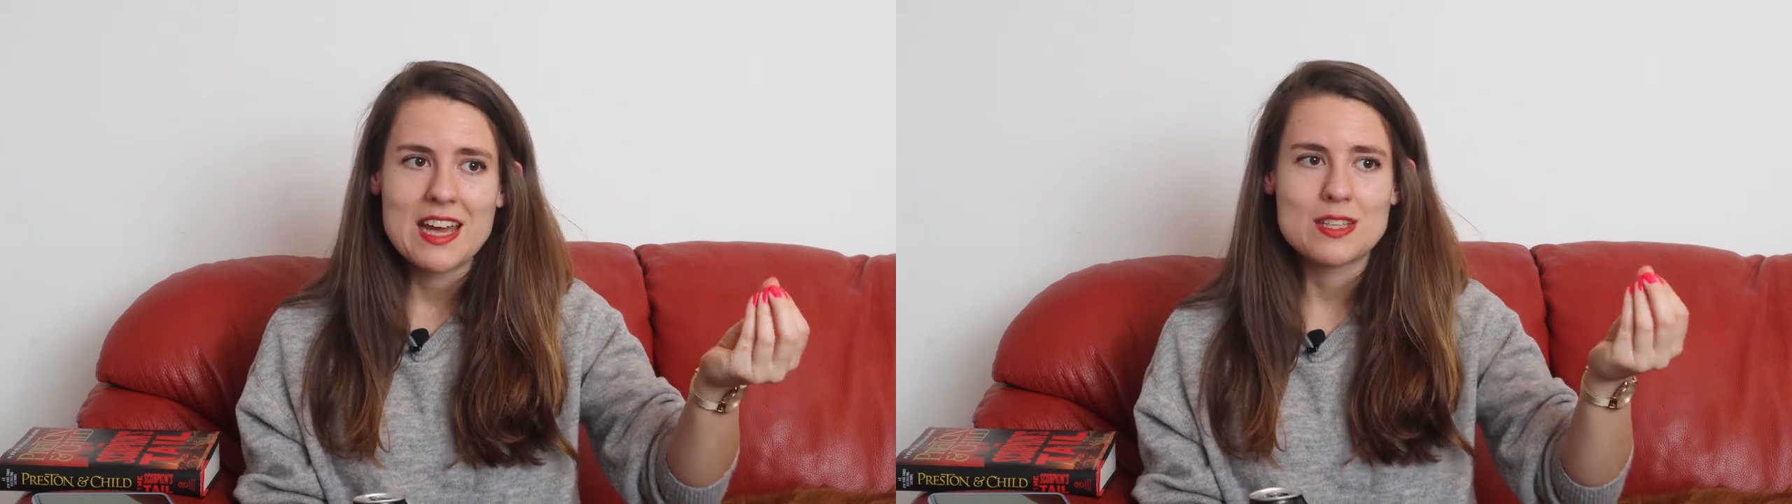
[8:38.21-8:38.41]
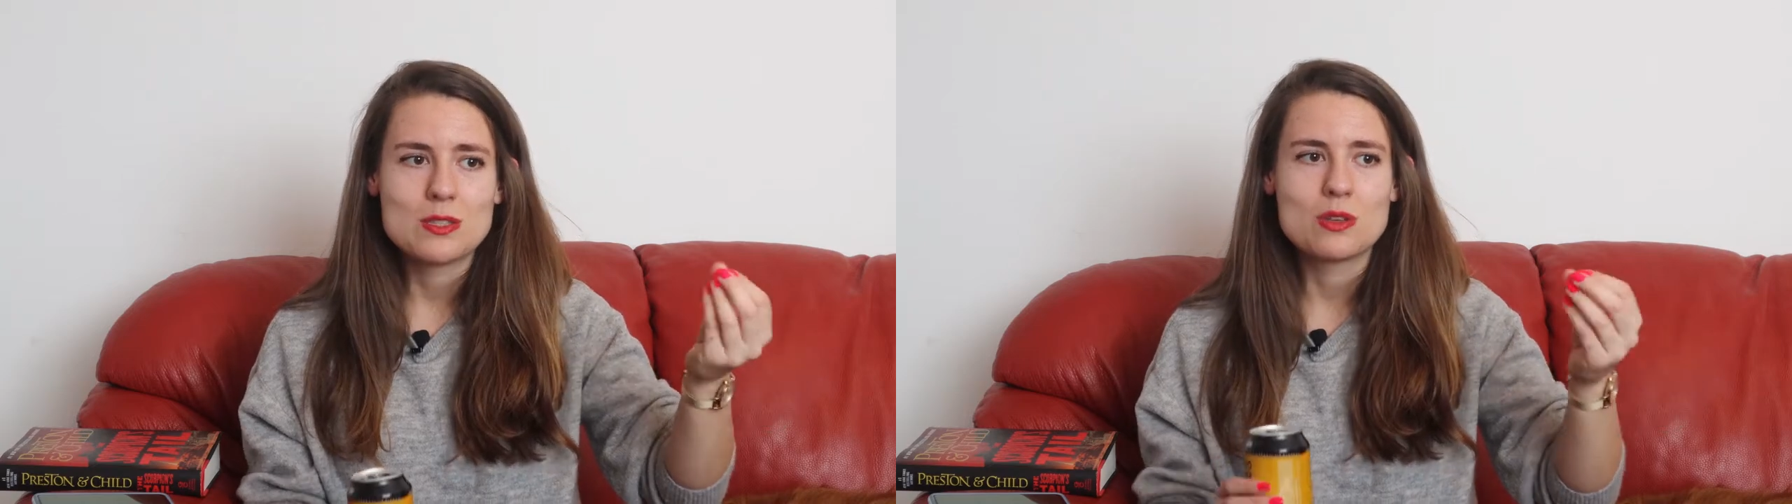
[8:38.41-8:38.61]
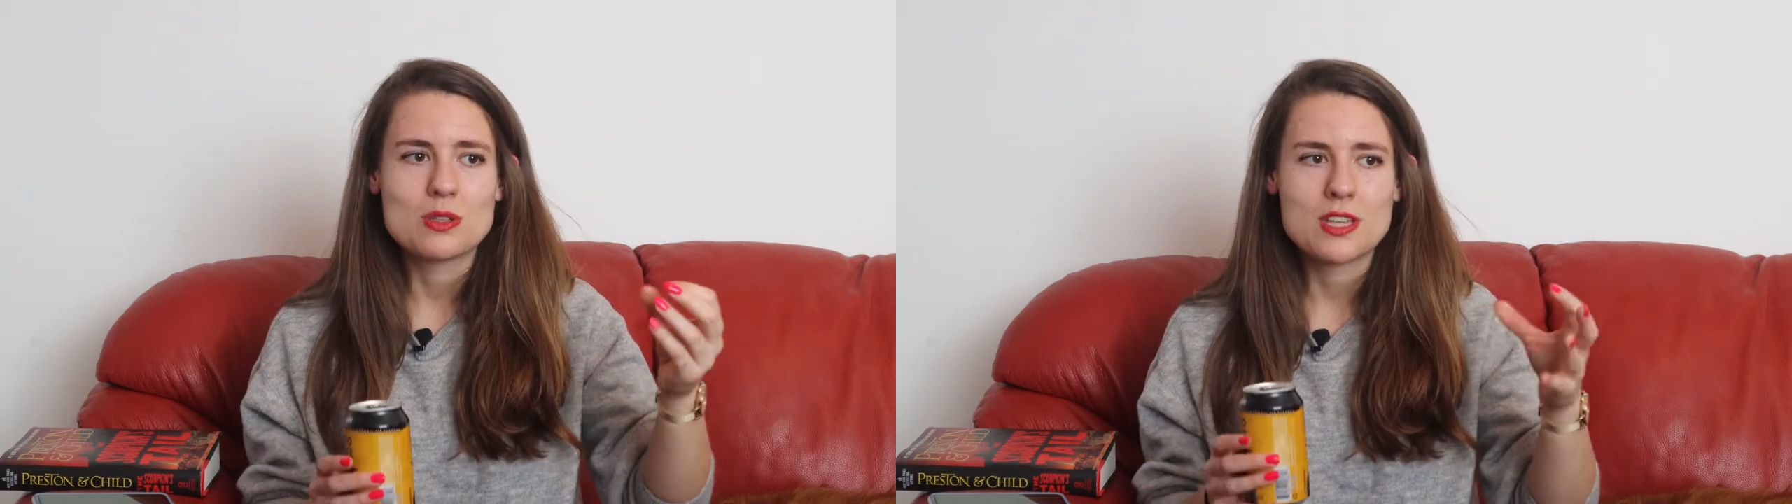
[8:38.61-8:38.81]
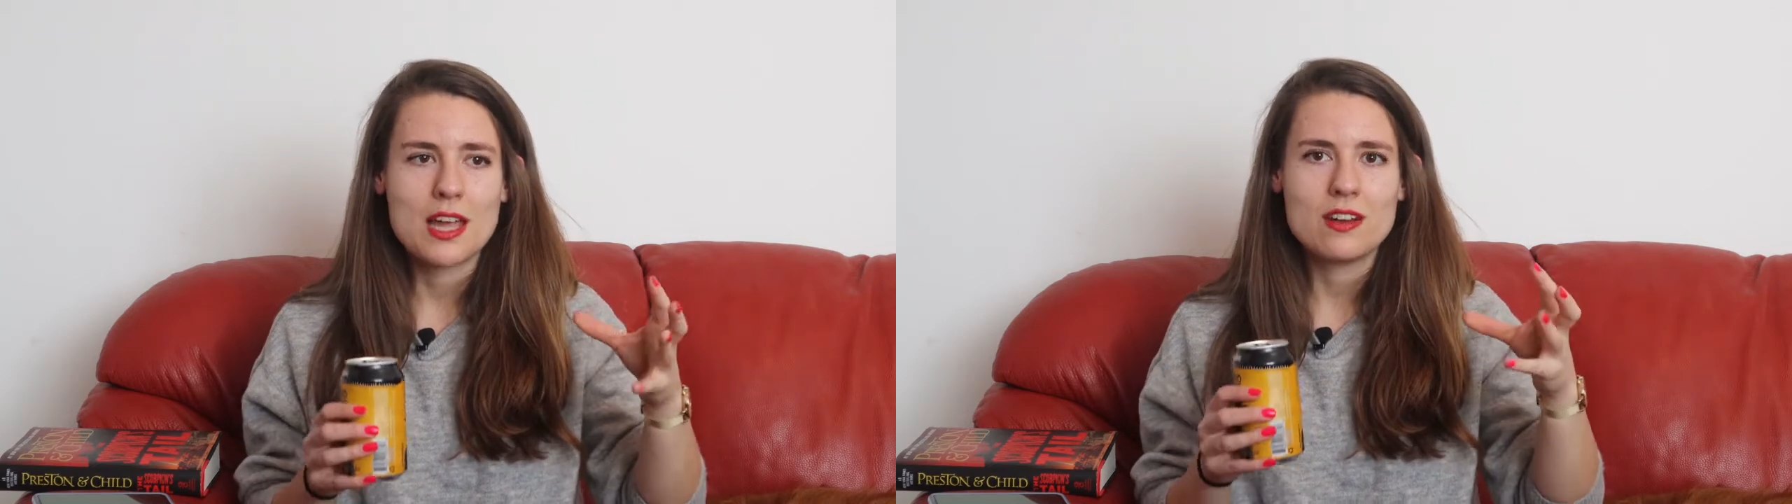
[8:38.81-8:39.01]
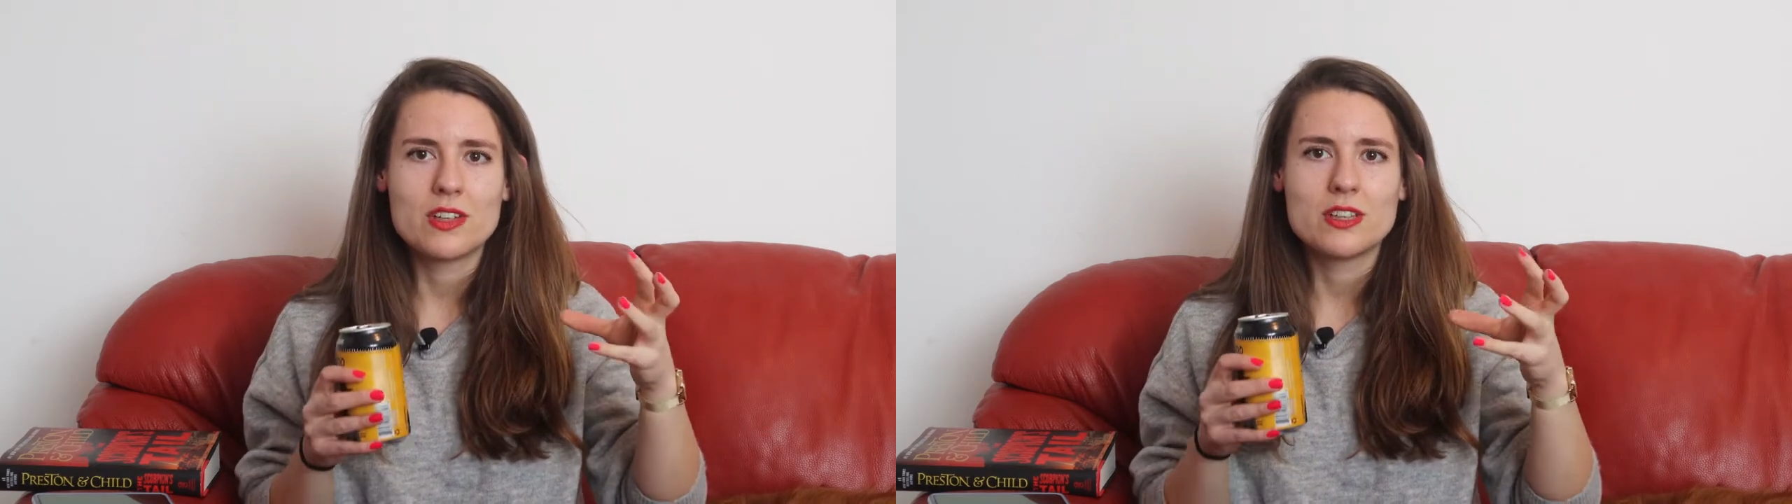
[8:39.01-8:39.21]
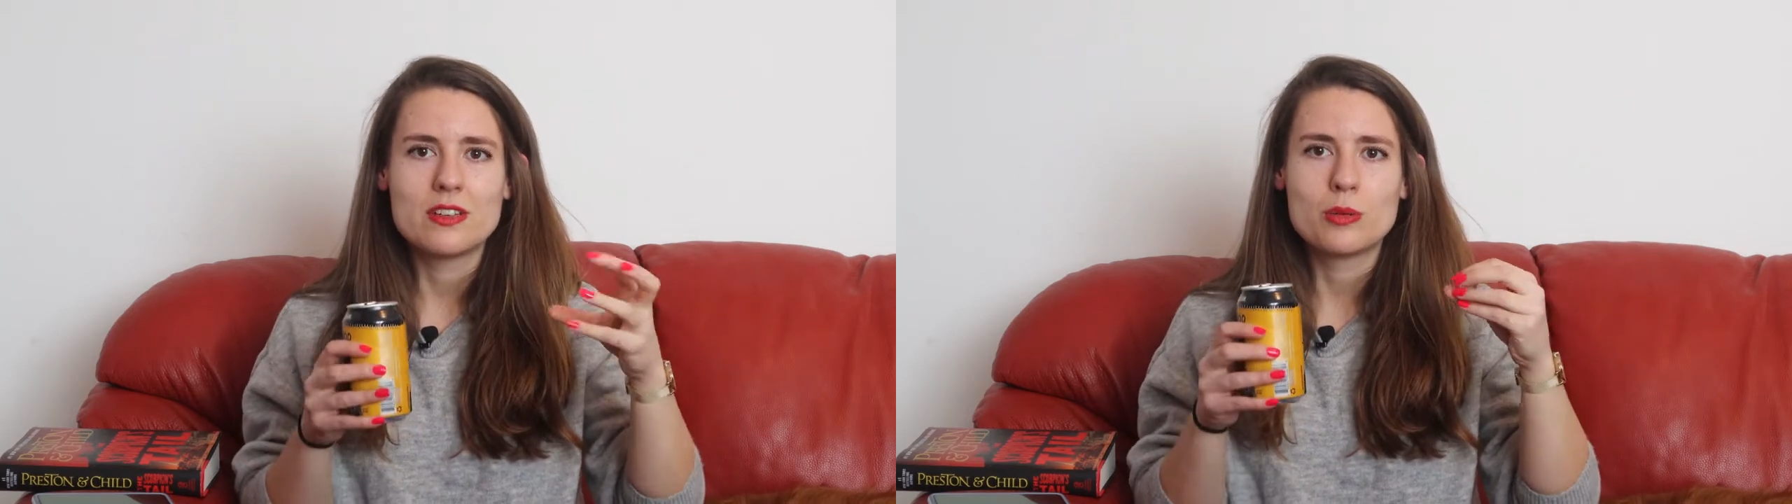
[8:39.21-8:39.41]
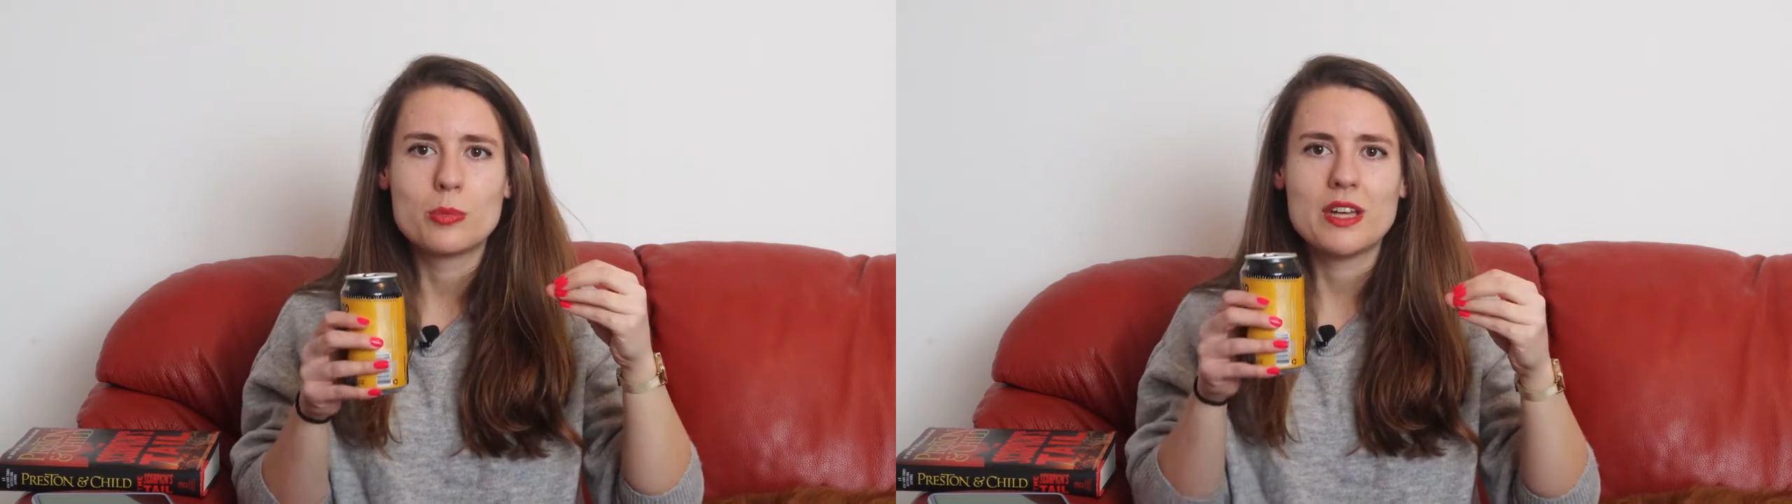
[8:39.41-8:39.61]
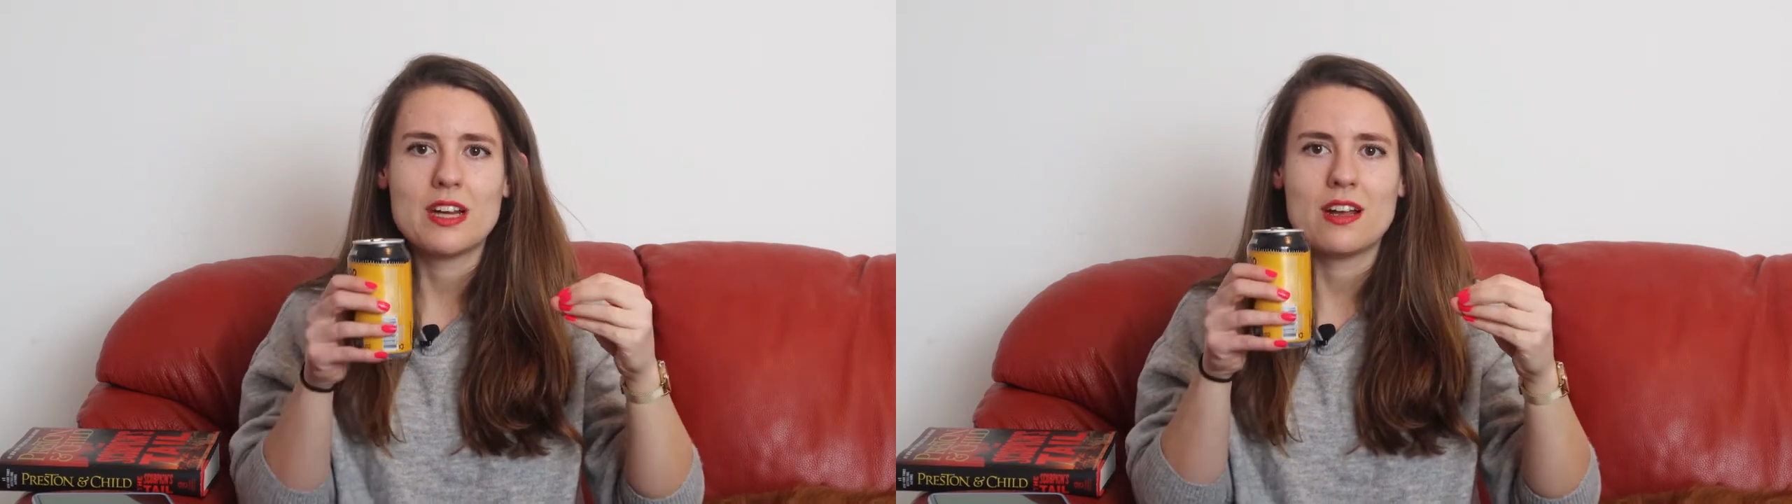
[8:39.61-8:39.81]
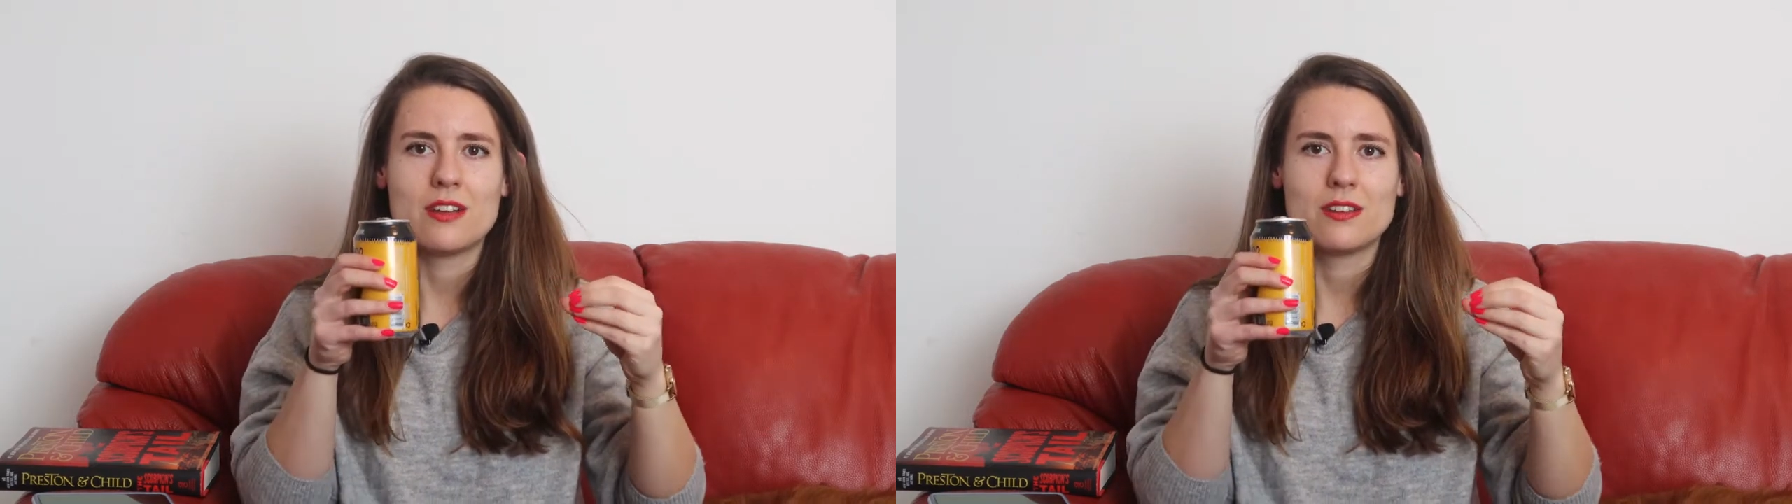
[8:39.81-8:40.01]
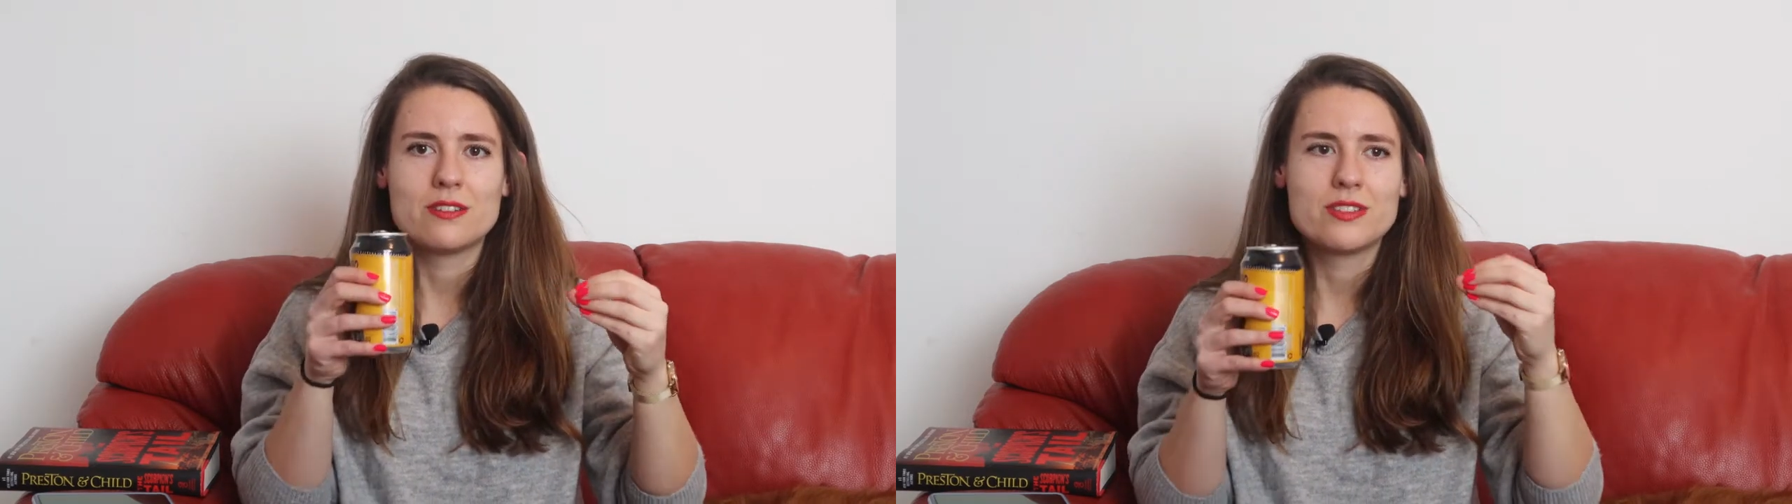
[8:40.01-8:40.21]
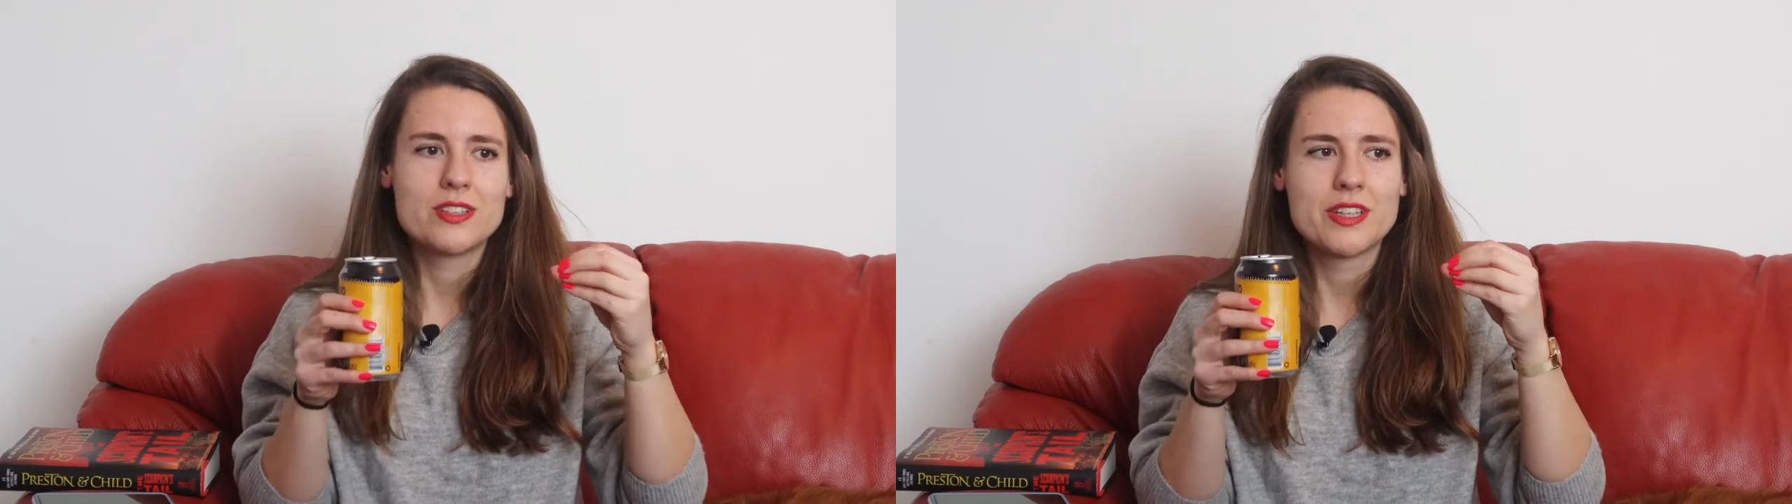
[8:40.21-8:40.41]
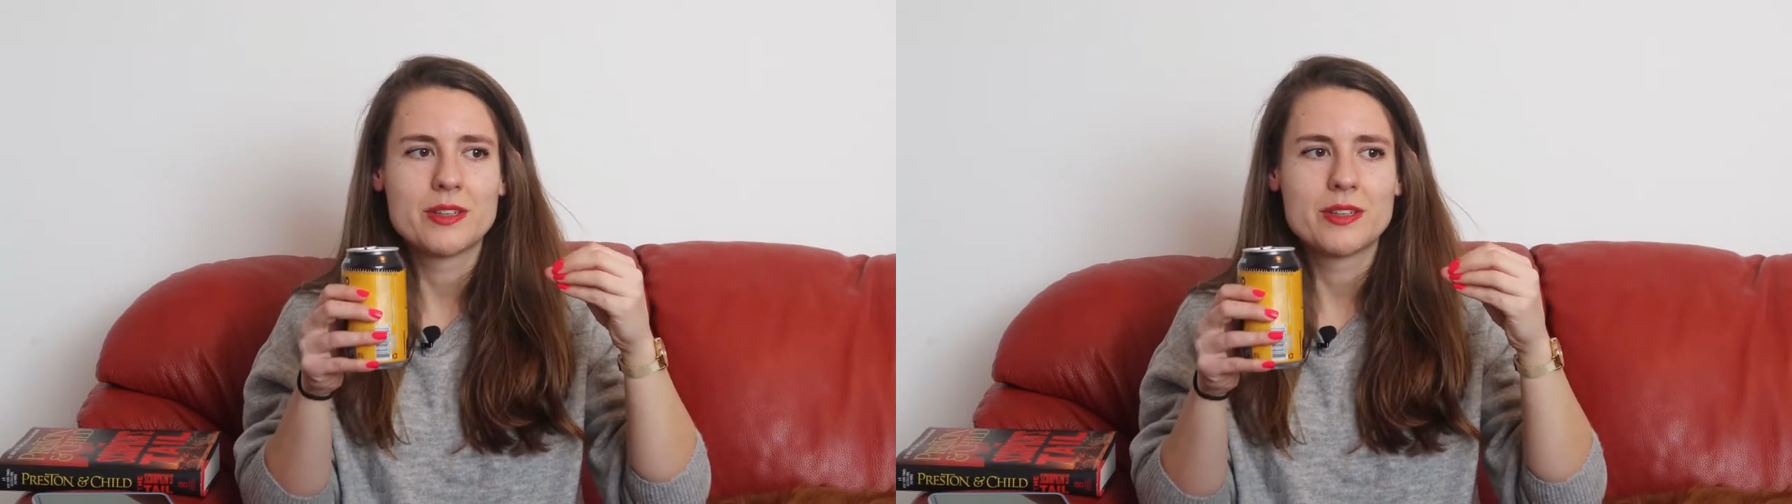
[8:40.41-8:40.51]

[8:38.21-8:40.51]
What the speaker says: and so there's kind of a little bit of,